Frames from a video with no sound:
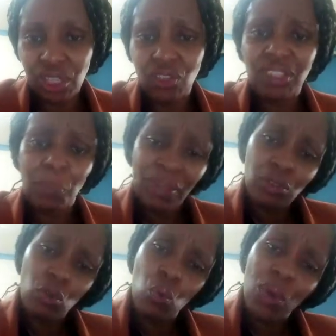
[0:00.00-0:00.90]
Now, this is the
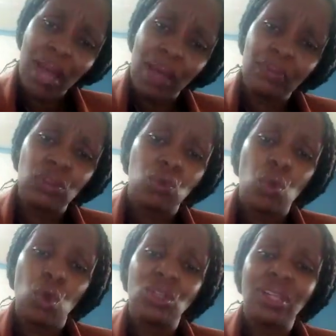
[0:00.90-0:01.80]
person who comes into
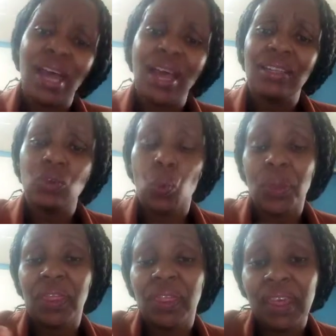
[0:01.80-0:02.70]
contact
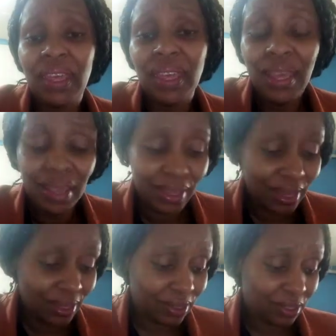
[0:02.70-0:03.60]
with the
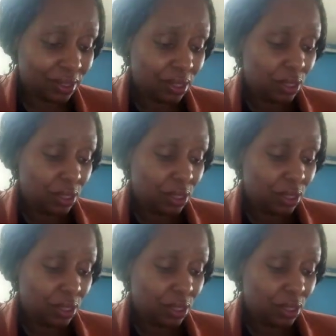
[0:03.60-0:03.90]
guests.